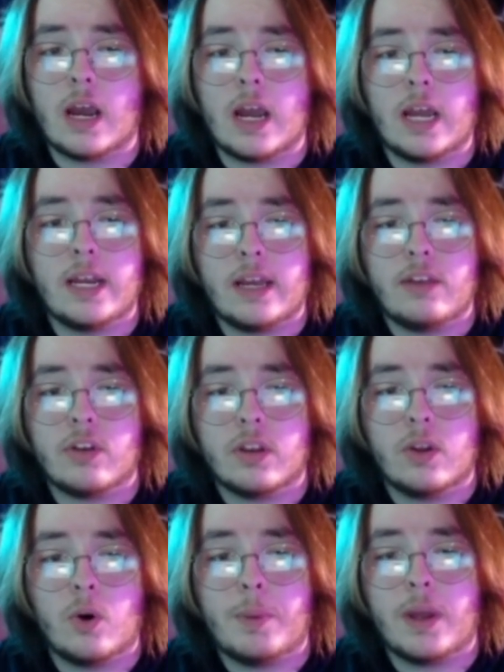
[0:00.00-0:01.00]
it is a
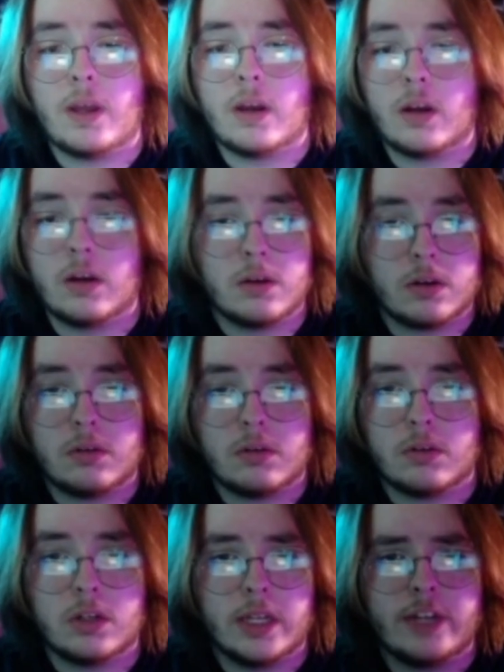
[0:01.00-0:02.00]
little bit
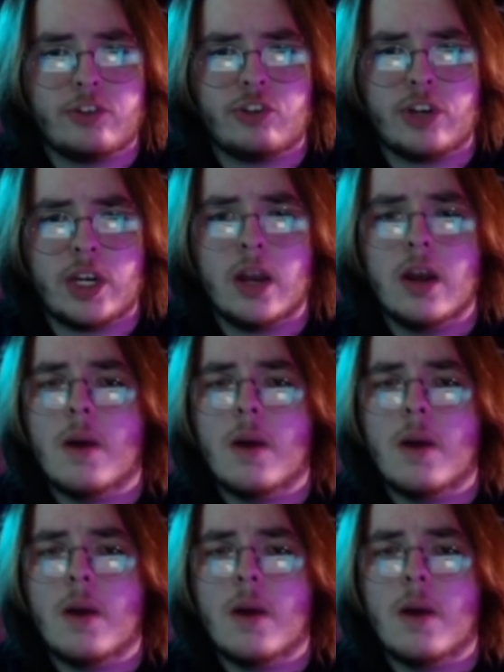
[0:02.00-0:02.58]
glitchy